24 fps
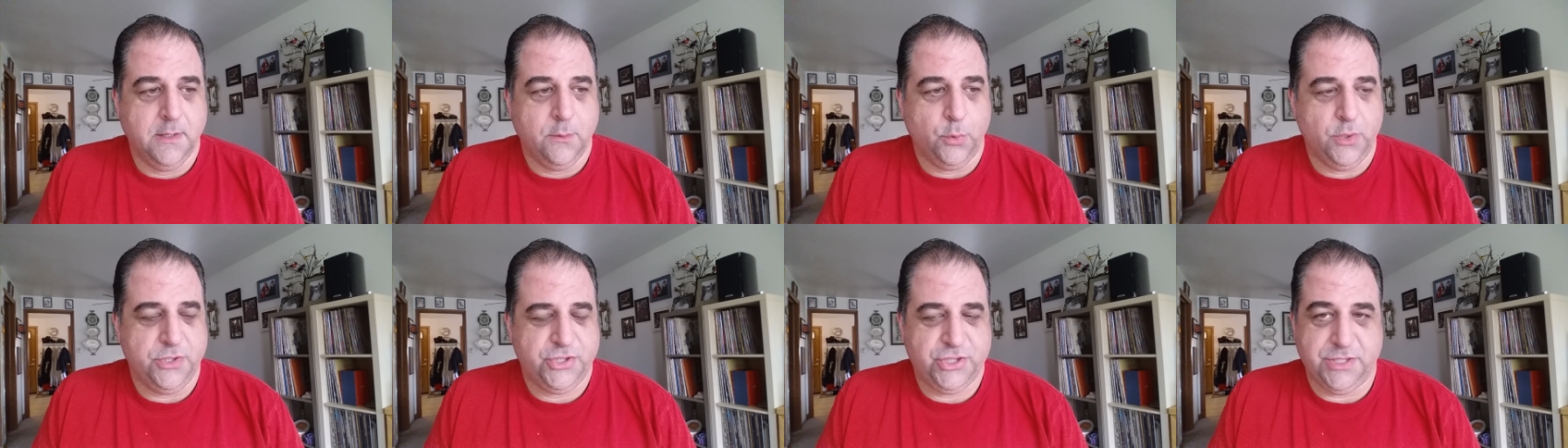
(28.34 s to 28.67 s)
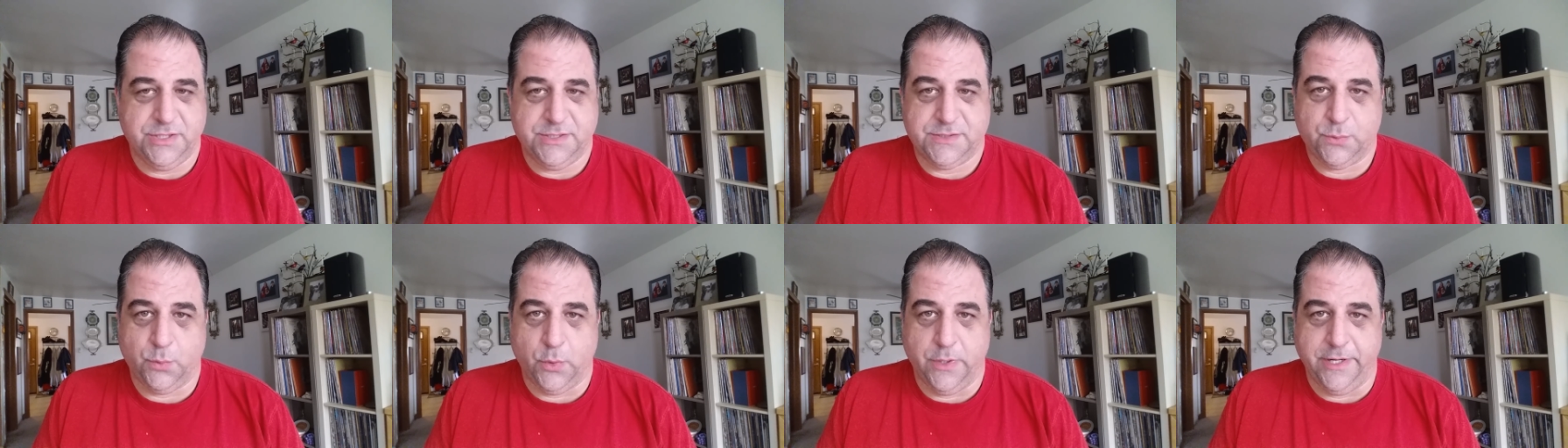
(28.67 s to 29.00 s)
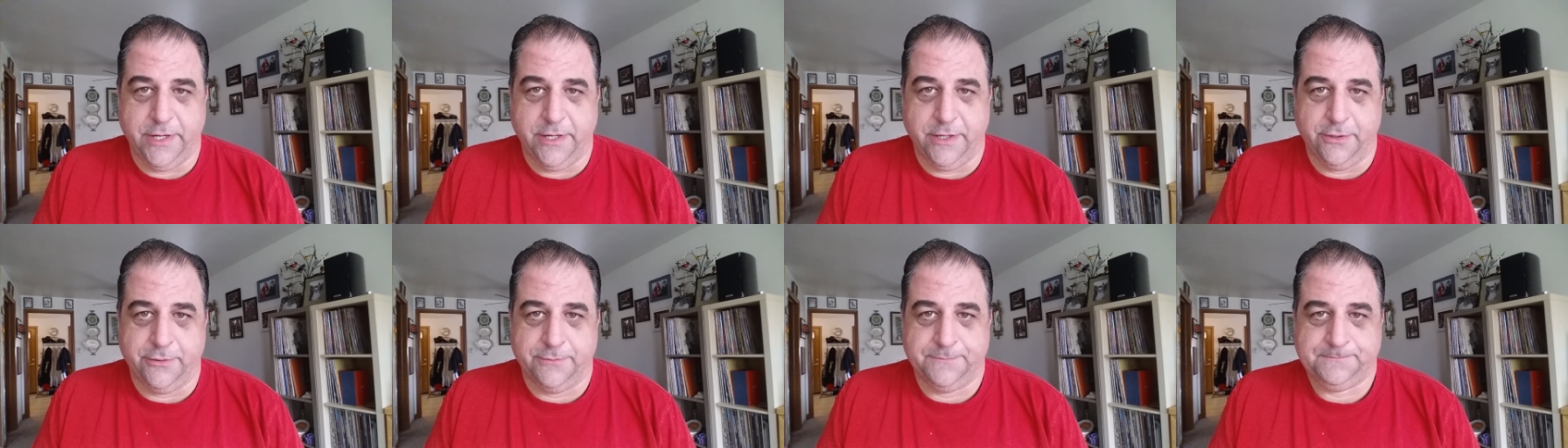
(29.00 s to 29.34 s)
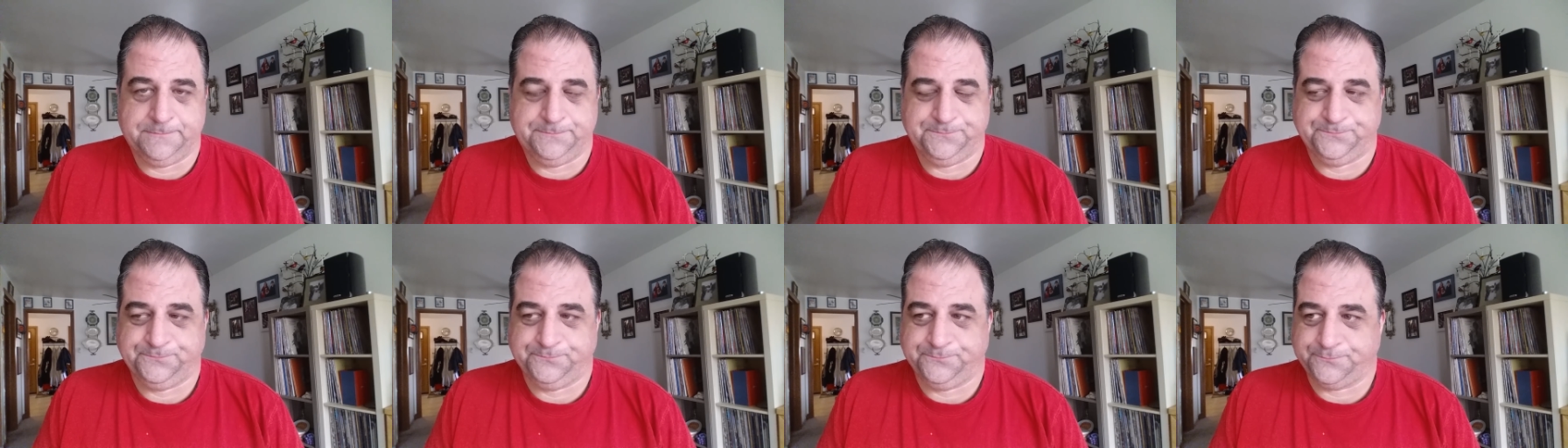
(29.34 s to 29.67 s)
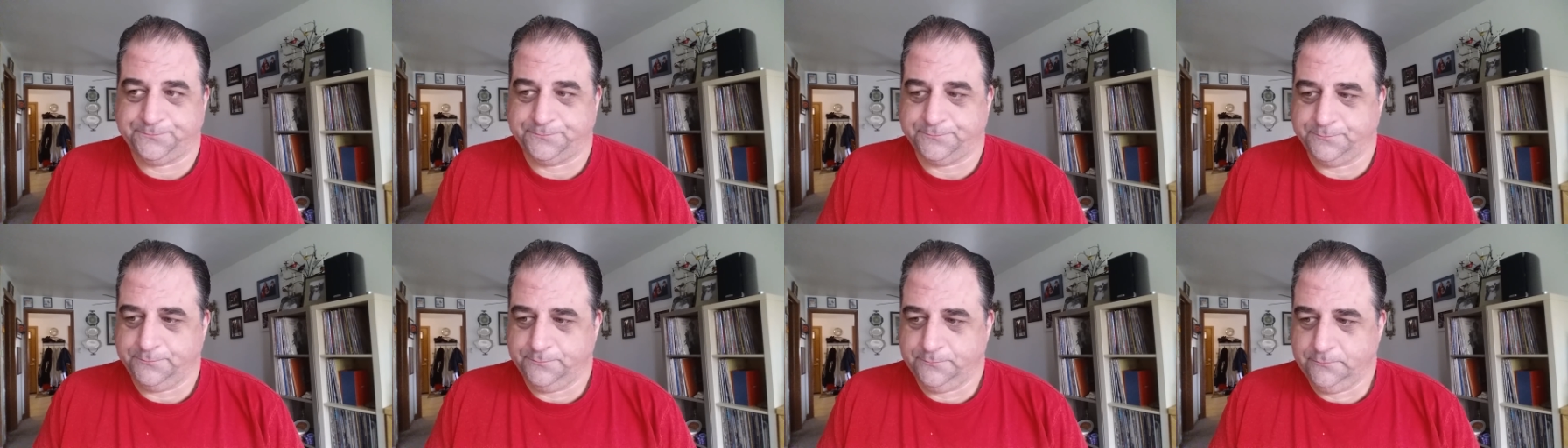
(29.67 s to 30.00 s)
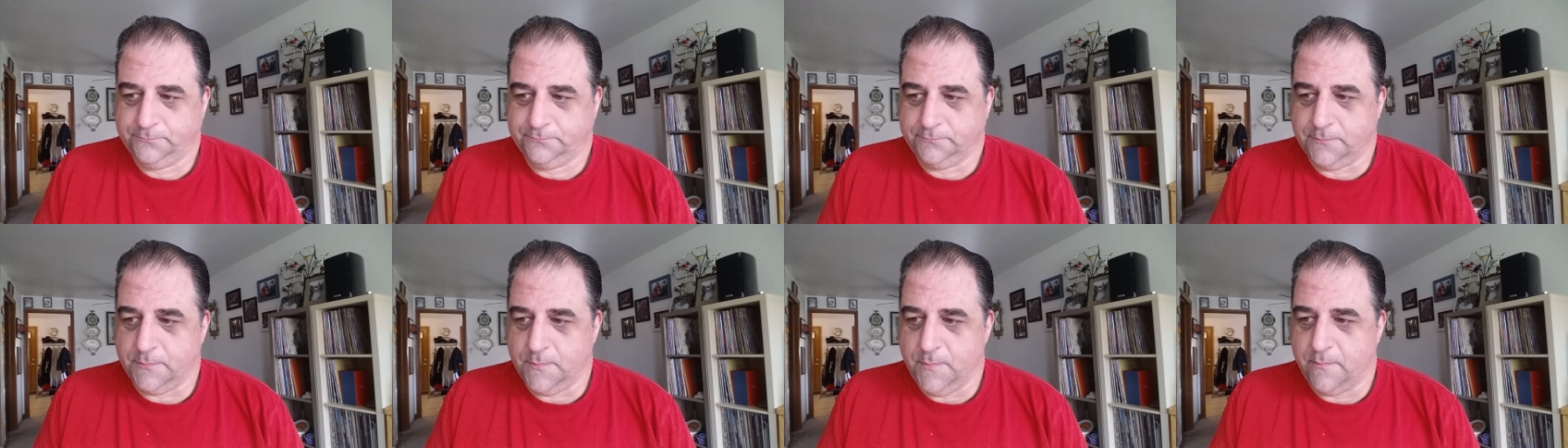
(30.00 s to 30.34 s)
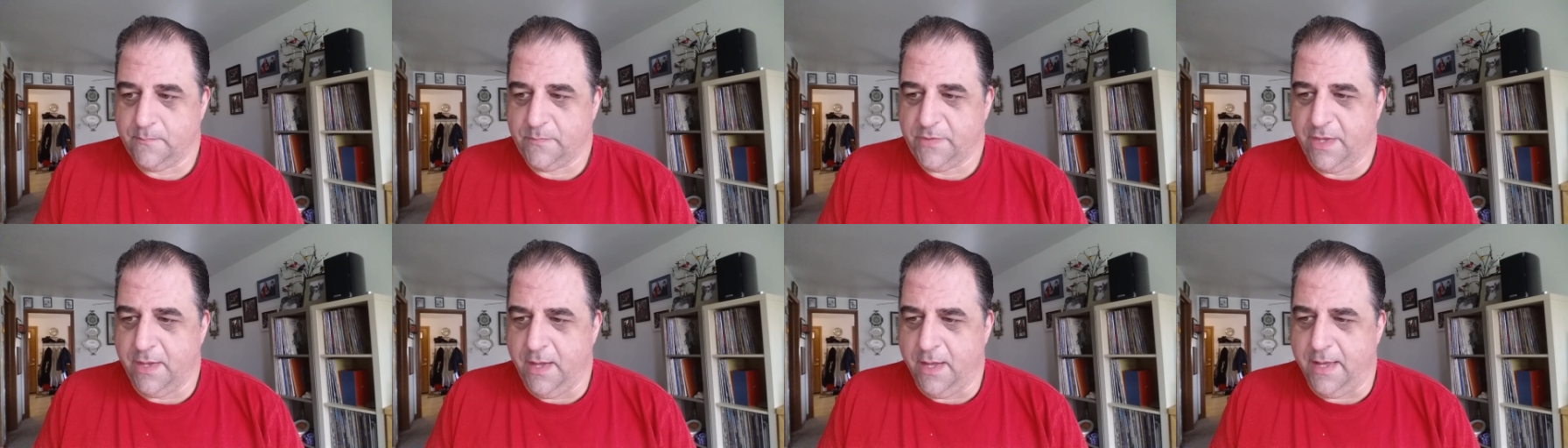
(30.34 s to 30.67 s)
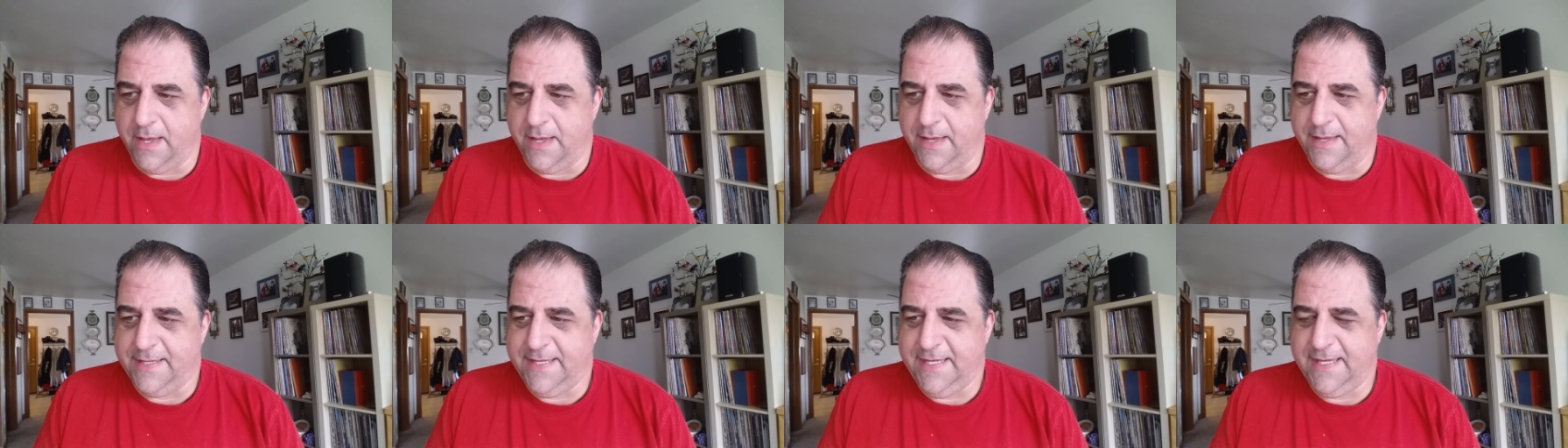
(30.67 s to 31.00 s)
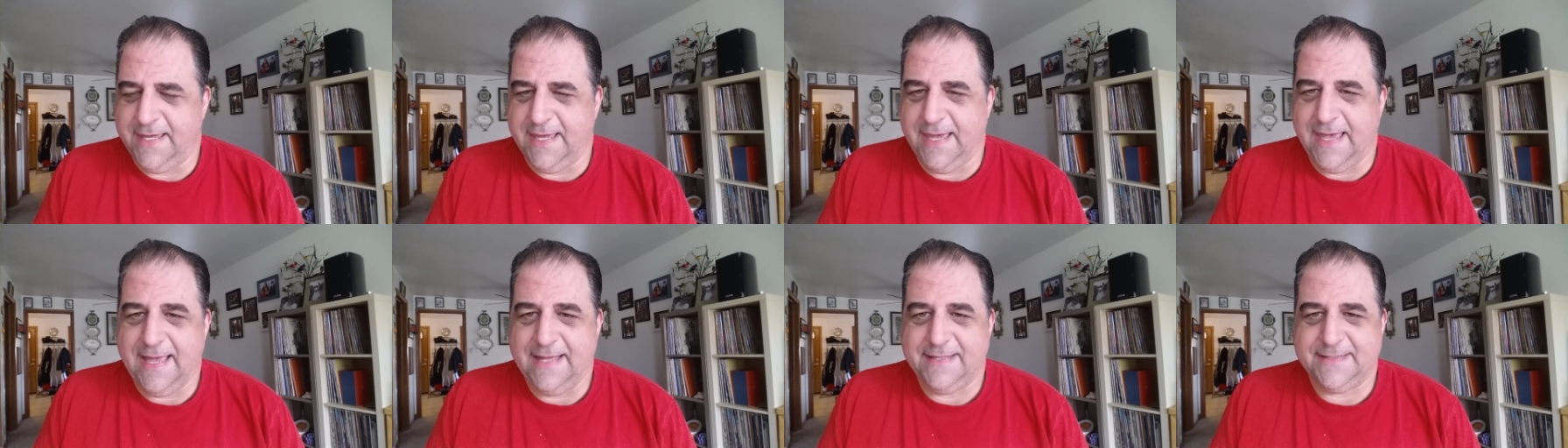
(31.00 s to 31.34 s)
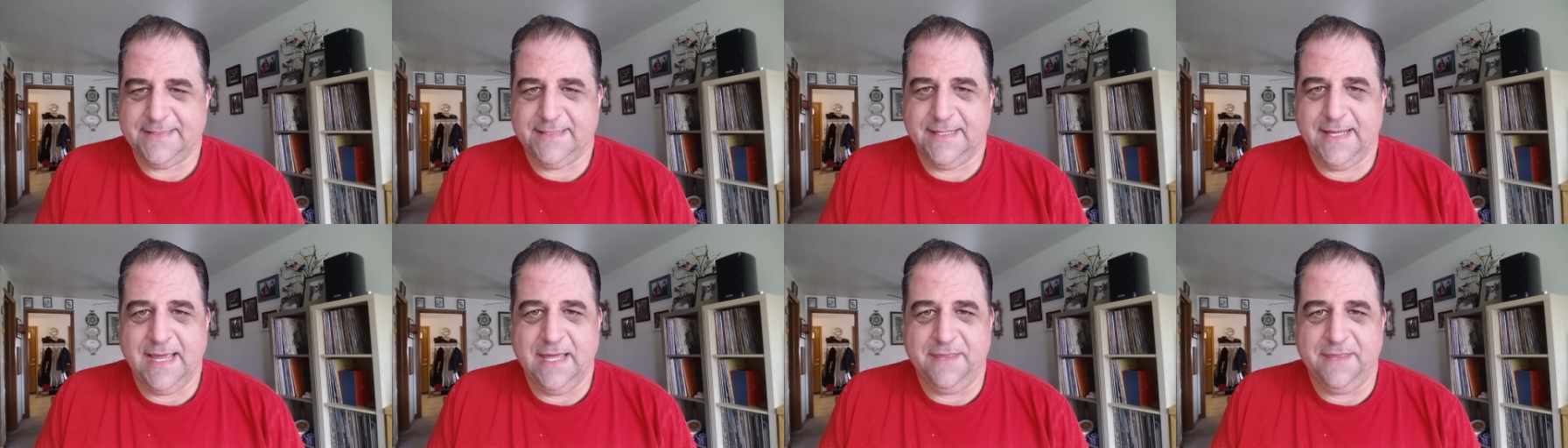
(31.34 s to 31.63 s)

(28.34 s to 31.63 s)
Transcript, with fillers: which is where uh, he got,